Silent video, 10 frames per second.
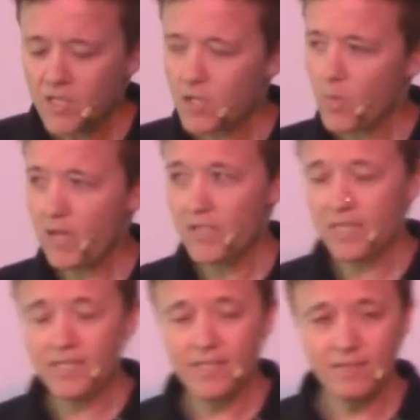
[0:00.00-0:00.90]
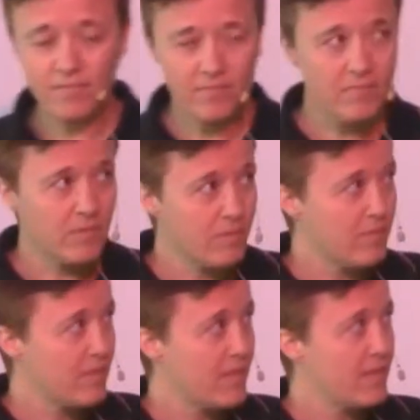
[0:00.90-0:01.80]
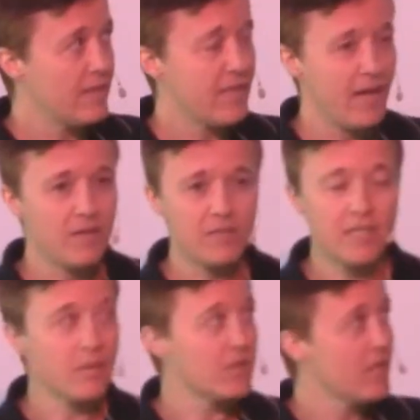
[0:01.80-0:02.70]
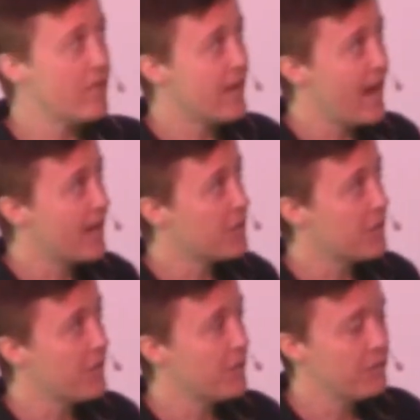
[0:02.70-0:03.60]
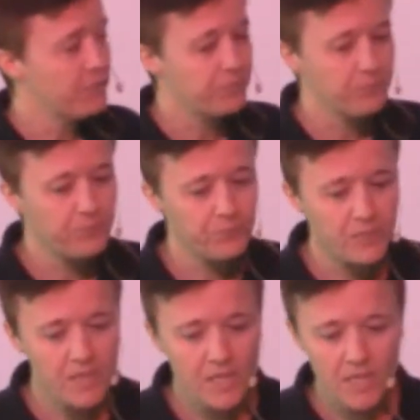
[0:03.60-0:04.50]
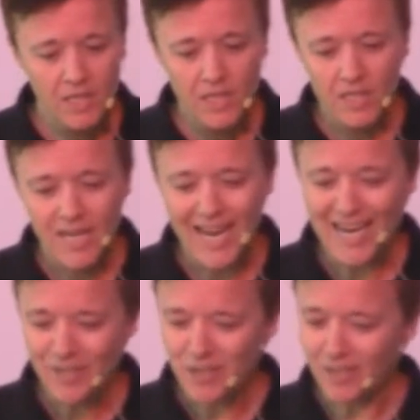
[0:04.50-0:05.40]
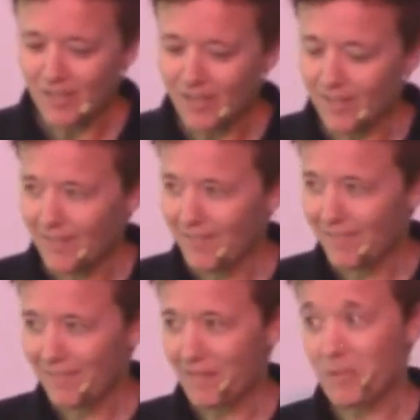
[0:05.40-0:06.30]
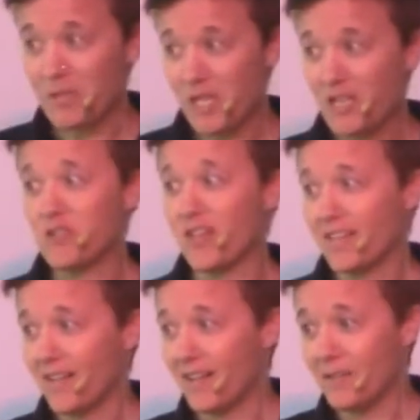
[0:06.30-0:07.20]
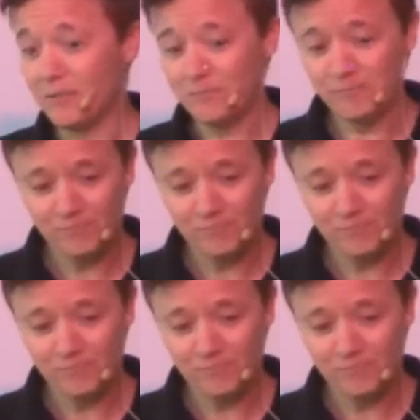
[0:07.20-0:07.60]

So while Dusty said the title today was Love in Action, actually, I'm going to change that title.